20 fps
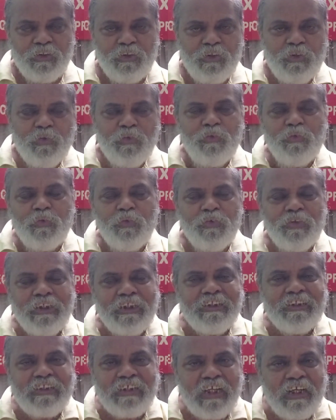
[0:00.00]
Due to
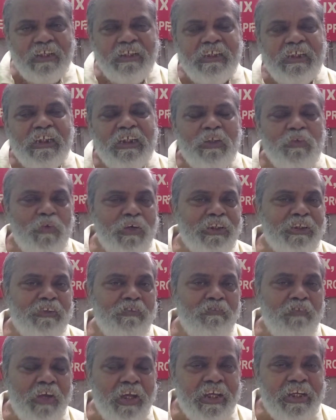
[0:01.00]
these continuous
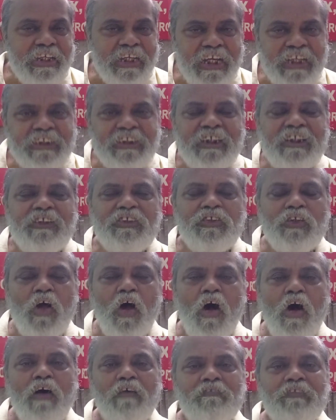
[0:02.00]
variations
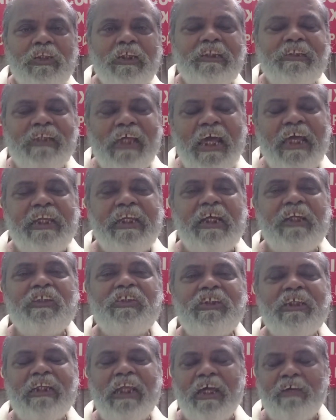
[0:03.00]
of these
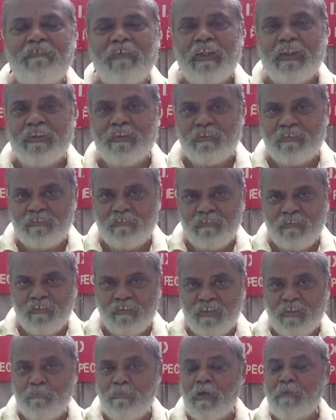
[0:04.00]
energy levels,
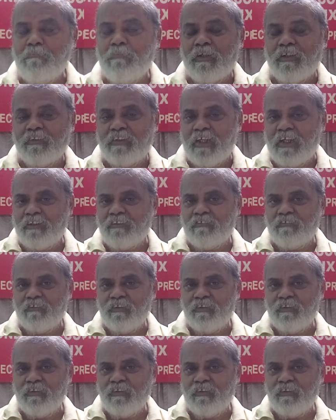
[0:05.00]
remember that,